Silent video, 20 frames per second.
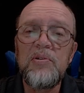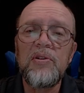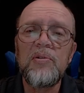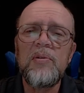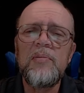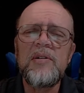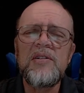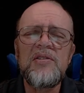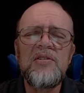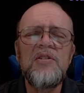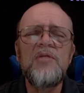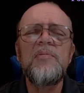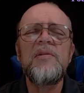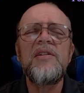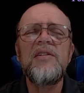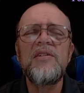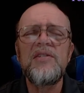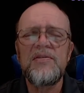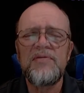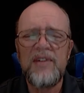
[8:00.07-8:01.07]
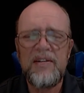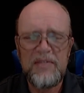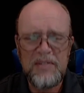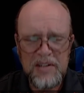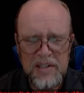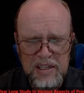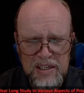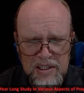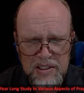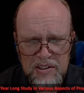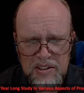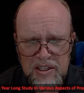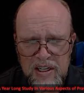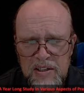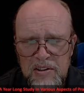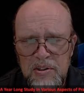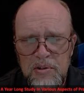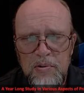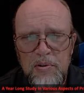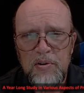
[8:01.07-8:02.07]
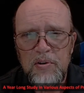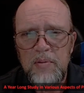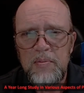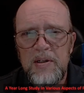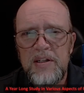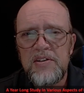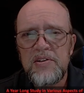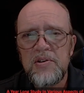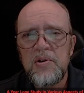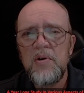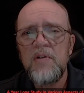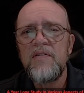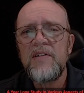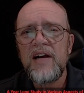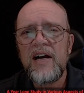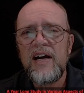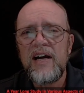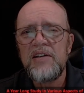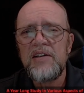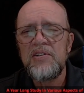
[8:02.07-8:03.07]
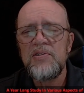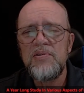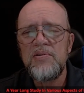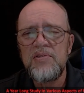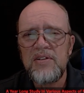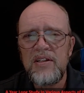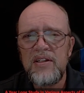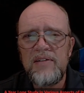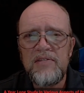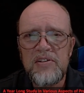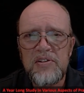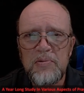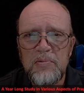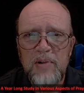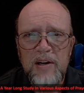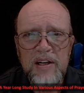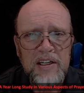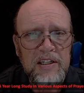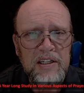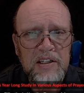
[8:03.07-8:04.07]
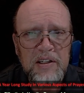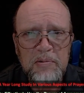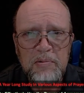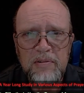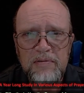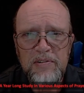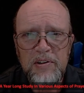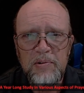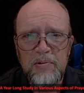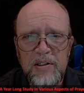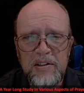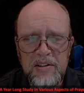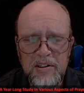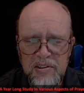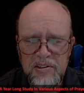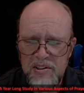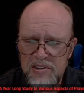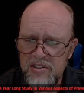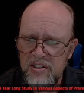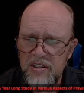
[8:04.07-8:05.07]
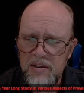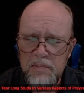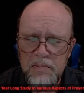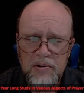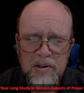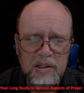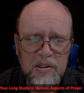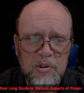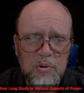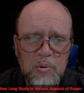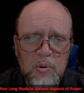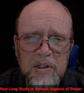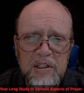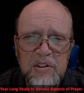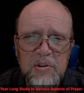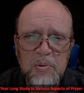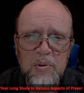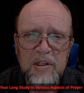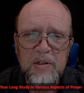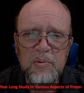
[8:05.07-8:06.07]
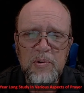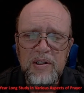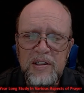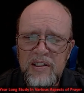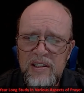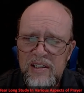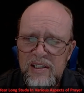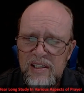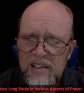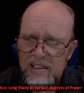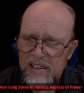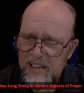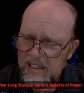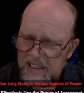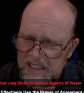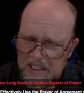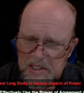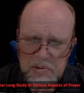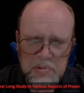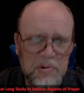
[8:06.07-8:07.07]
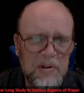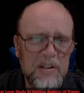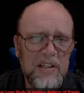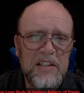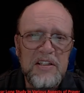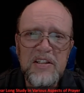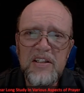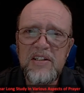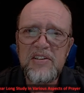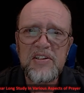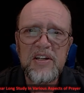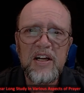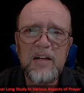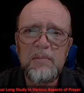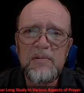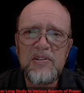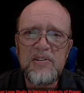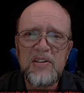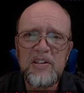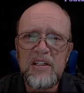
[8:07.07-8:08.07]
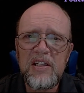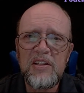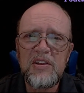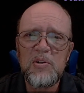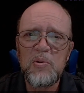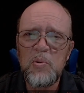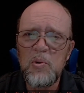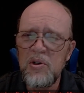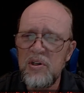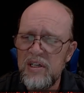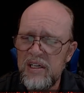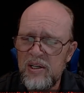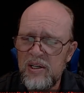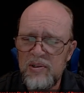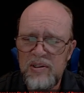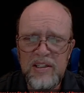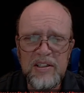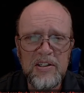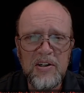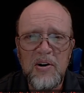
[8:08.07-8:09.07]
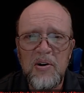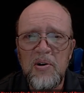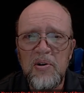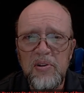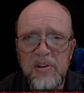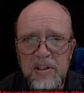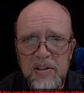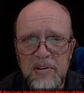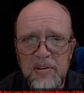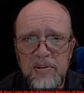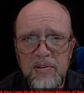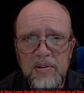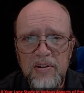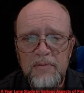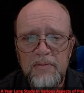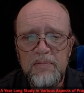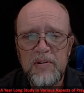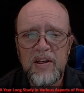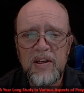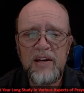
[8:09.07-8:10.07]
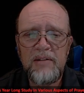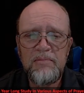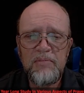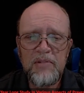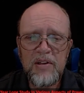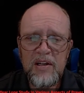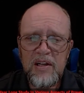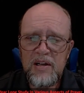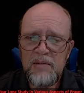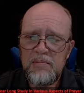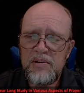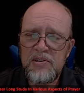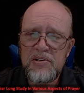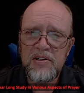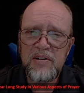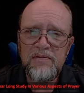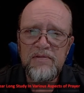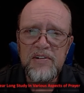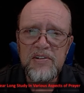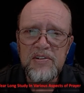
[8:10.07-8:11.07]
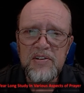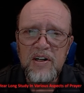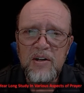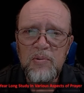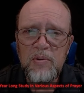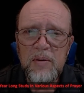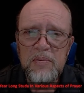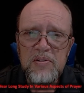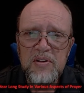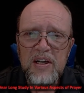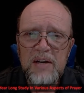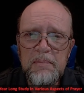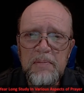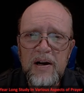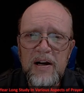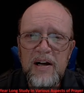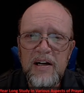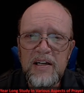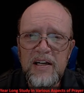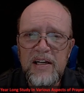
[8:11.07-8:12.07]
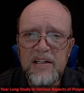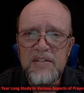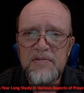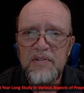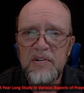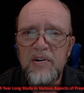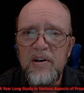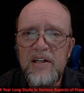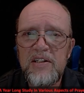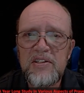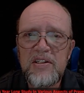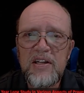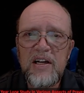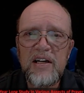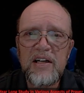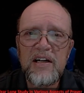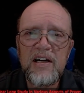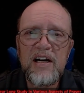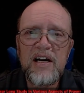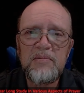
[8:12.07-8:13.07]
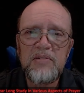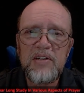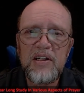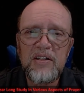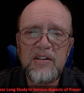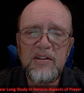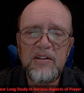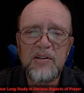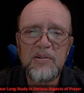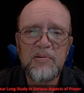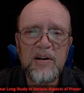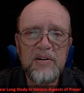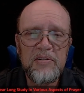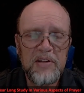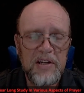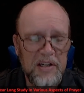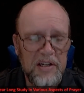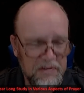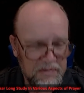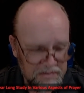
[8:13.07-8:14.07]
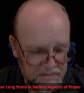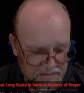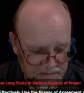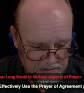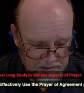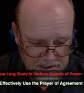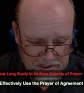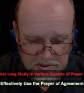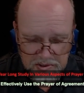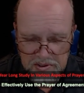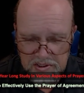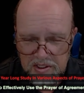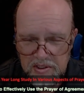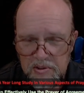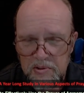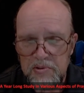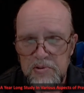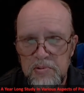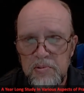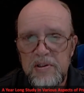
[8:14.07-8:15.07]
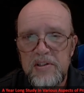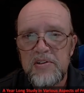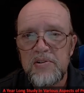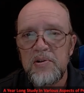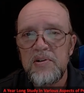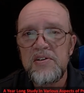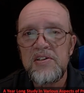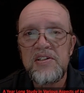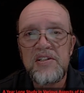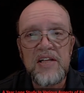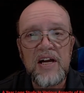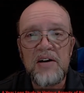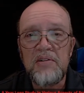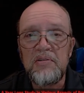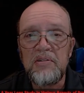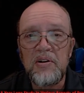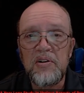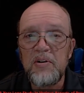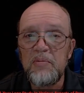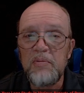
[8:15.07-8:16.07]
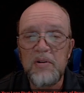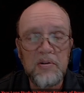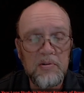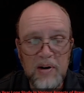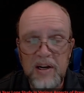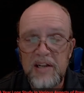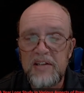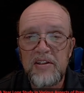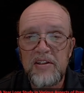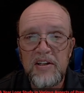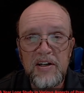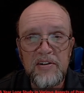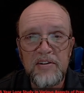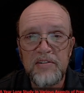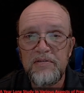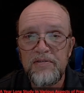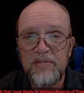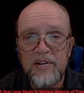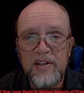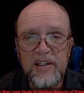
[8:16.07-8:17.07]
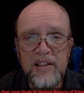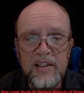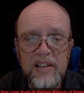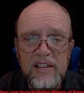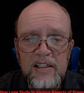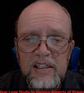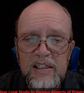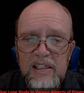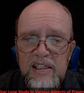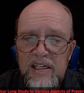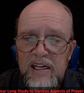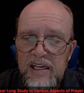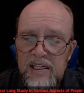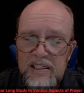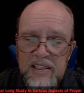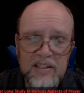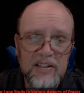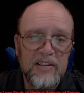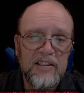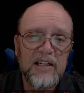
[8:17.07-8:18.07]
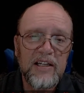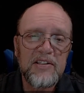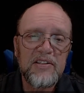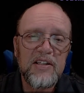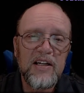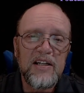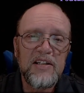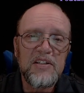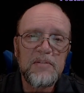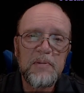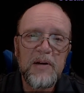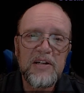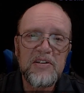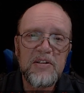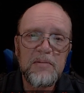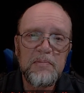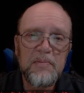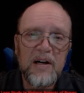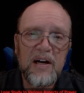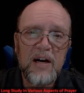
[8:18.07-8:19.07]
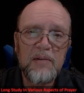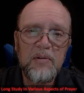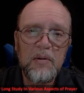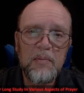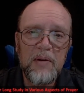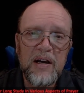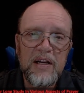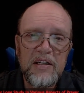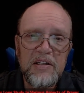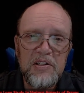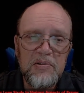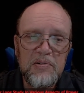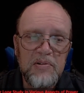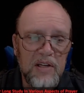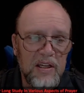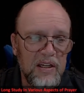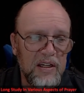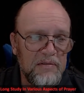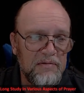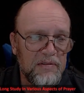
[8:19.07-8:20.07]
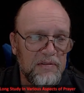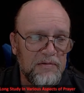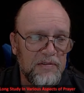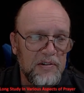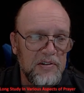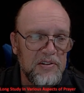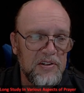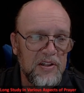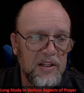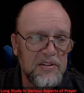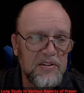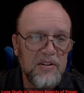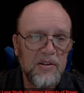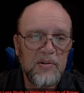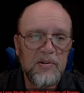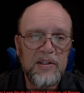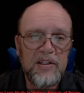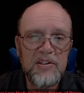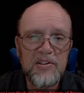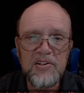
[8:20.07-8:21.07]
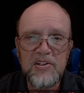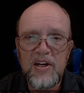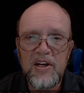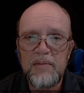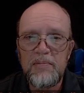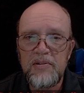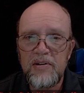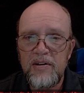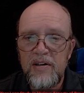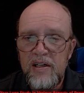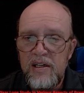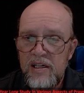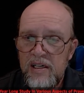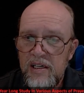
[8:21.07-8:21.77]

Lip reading: or 3 minutes. Do me this favor. Take 2 or 3 minutes. Go over to iTunes. Leave us a rating and review right there. Just look Prayer 2021. It really does help us to get the word out into all the earth. Okay? Be sure to visit our website, podcastforchrist.com. Take a look around there. If you're interested in those resources, download them. They're right there. They're free. And until next time, this is Pastor Bob reminding you again from 1 Thessalonians chapter